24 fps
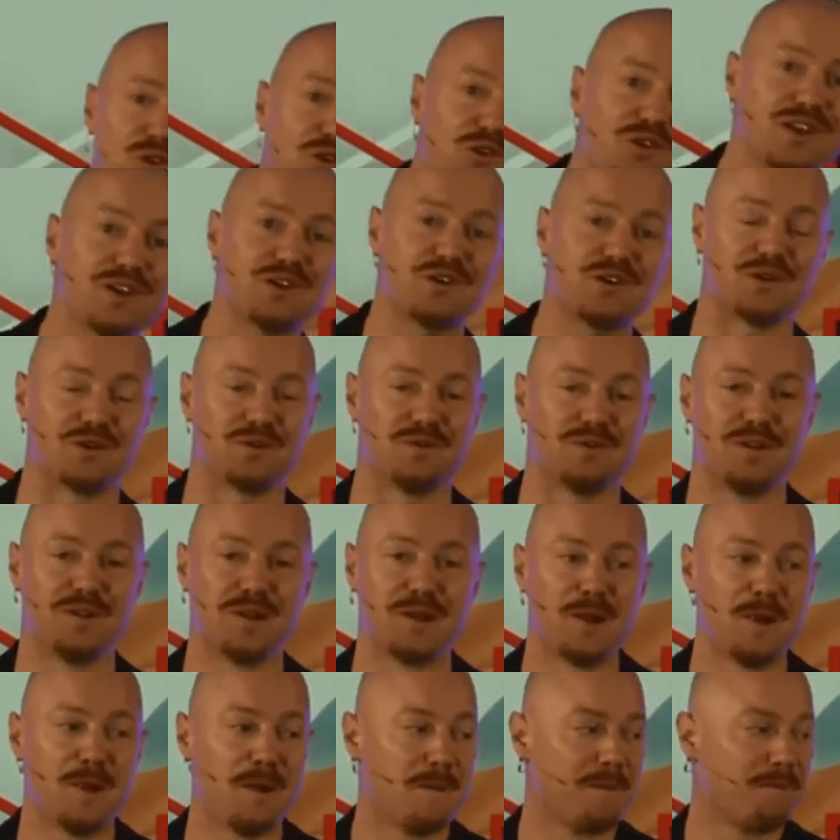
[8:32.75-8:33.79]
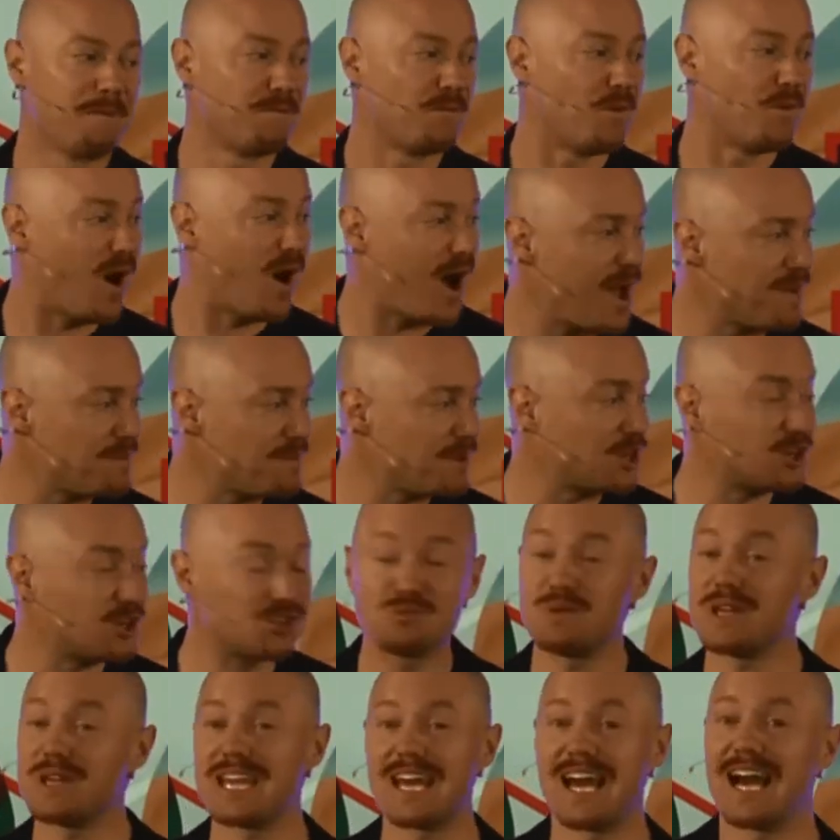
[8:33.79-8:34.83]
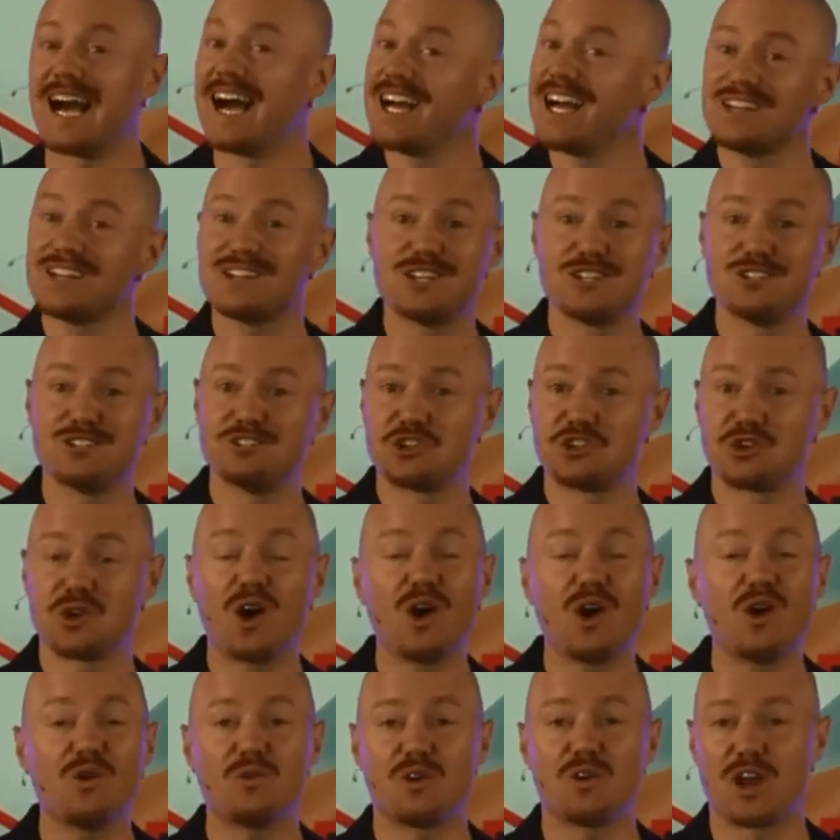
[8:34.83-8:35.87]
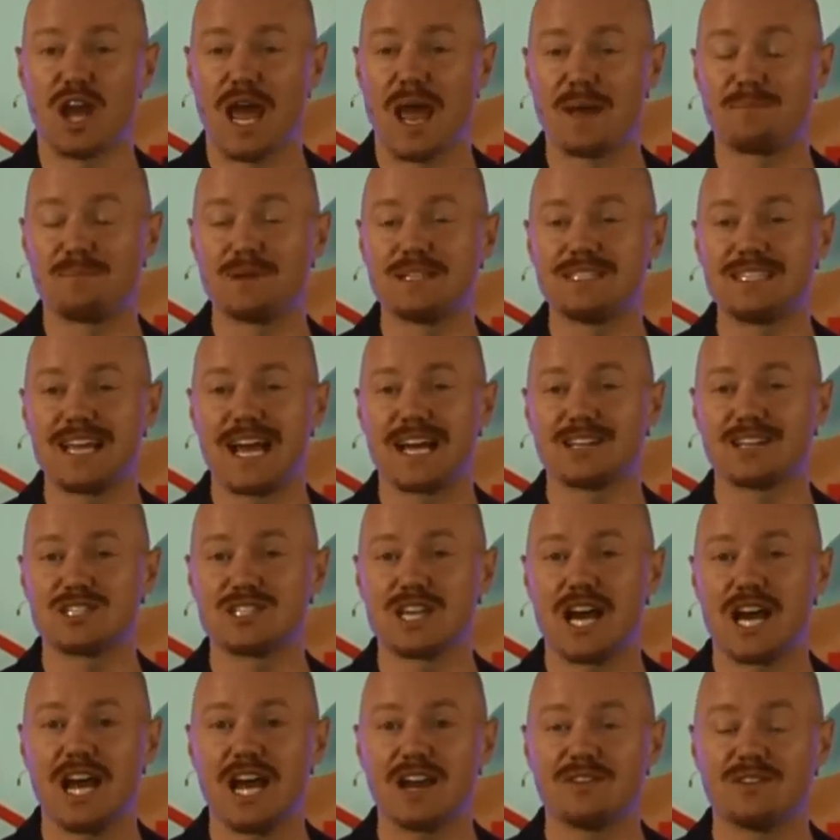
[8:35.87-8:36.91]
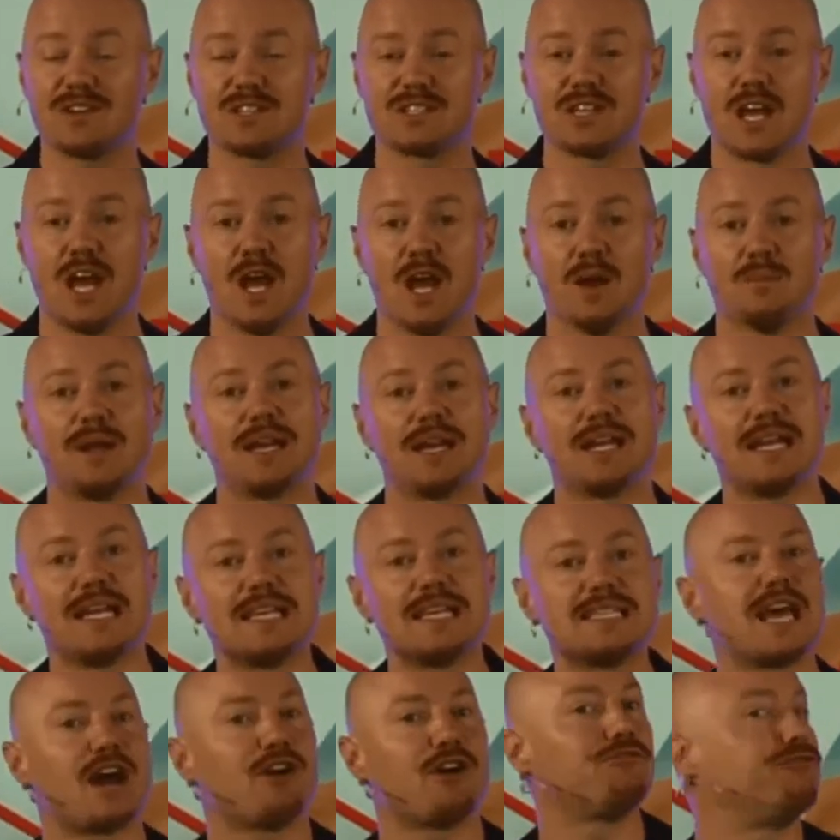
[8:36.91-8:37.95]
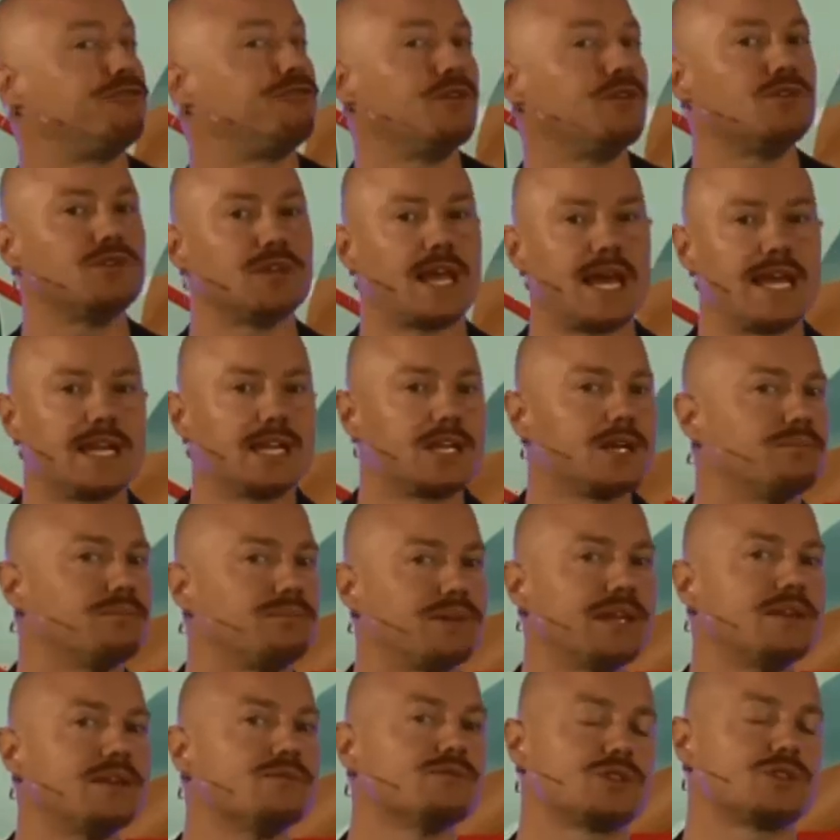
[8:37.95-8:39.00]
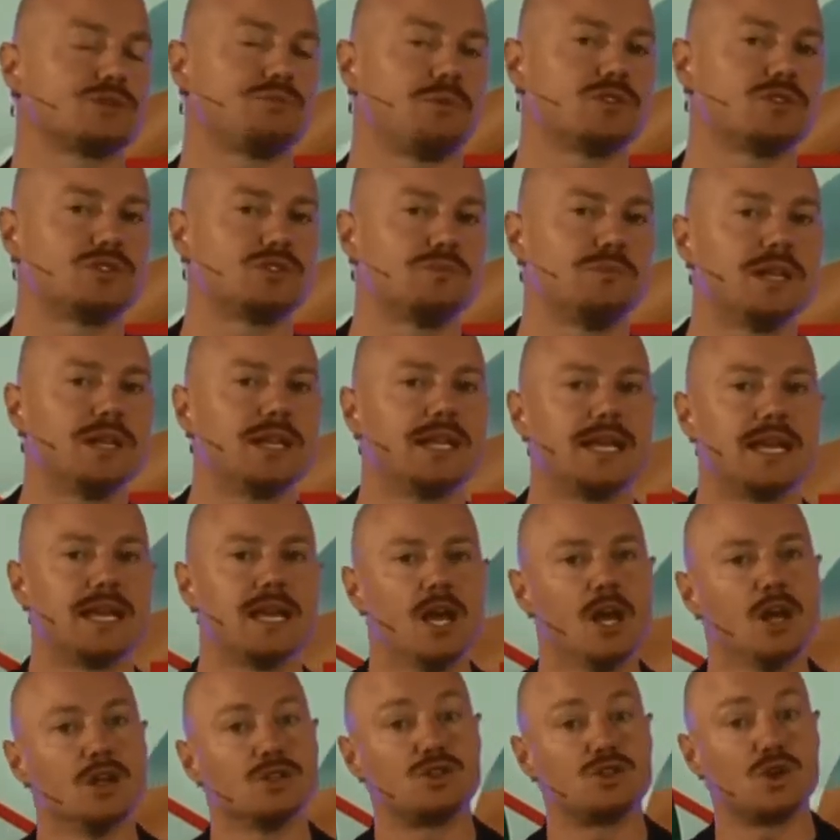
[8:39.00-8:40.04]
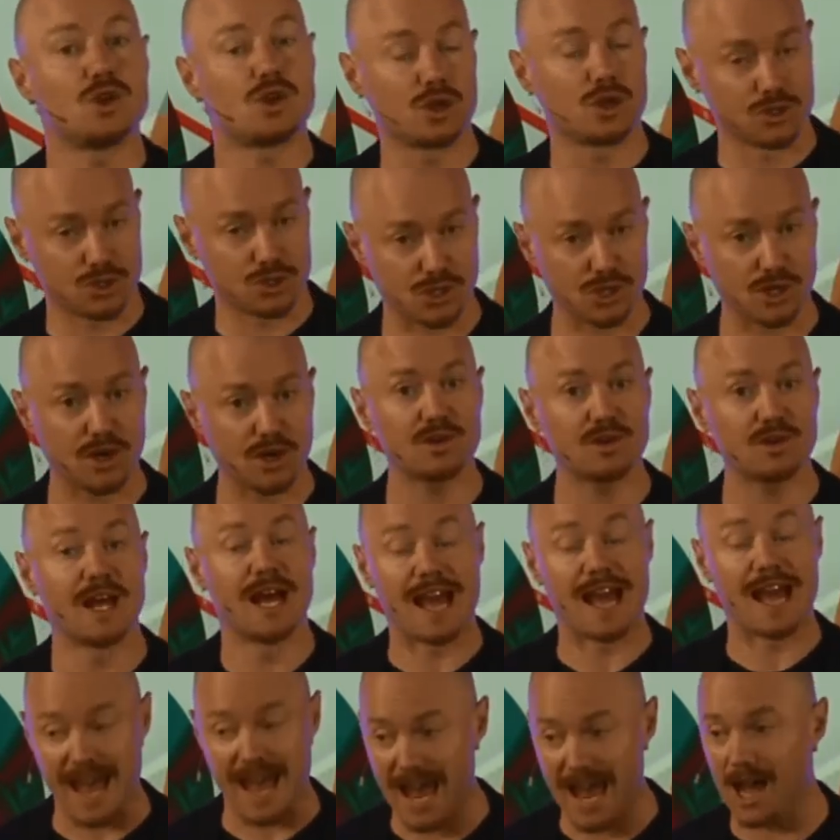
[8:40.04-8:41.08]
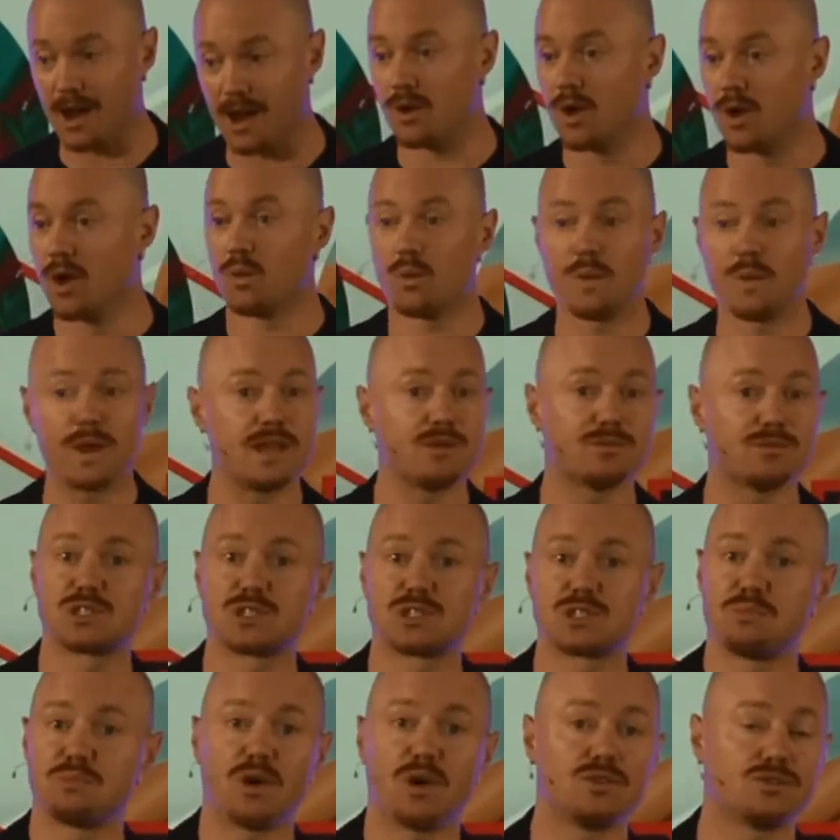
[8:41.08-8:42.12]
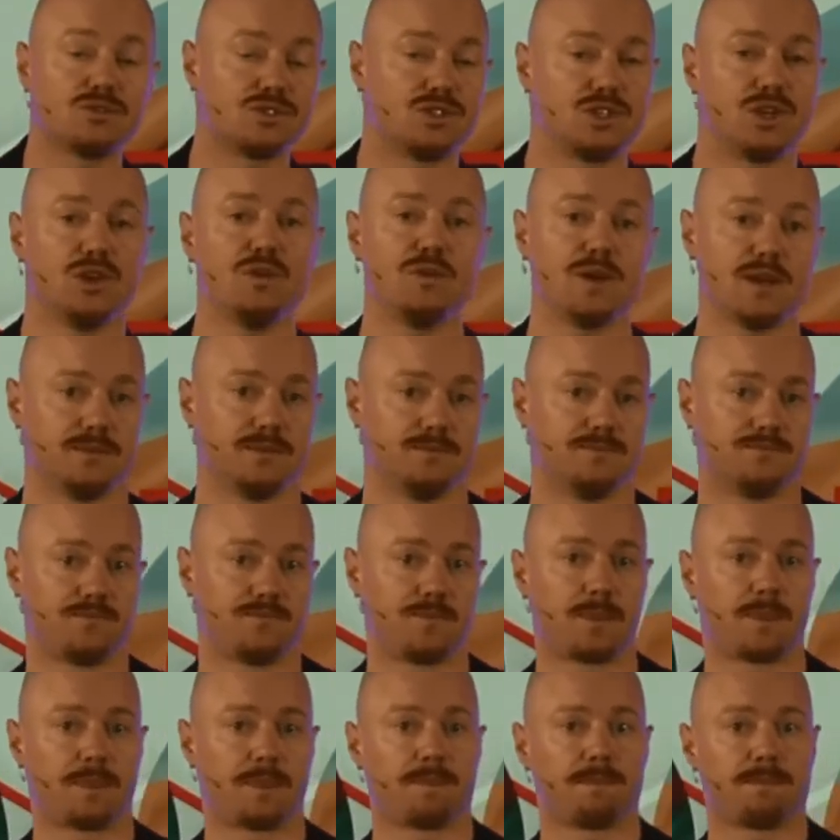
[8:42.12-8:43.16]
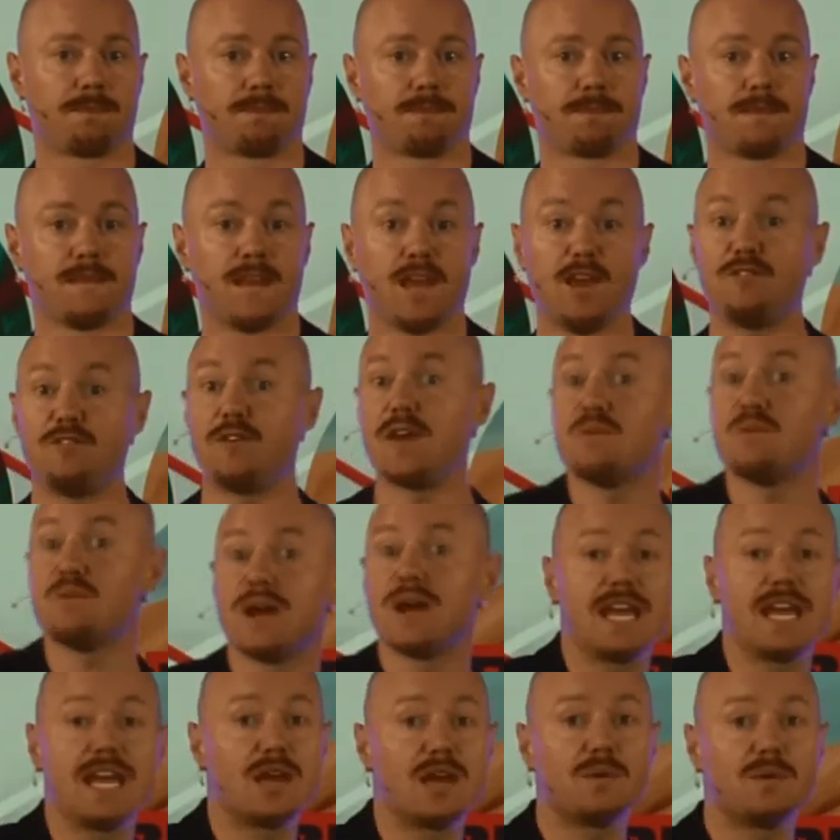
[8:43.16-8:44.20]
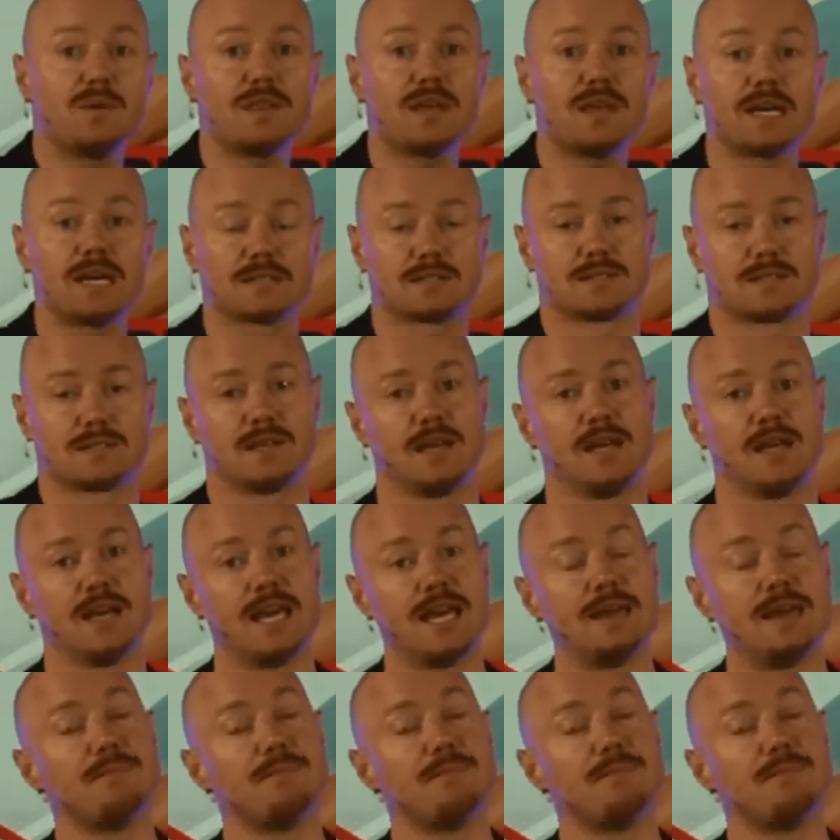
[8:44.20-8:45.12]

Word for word: So critical. Why? Because we can't control what happens outside of us, but it is our full and complete responsibility to control how we respond to it. If He were here with us,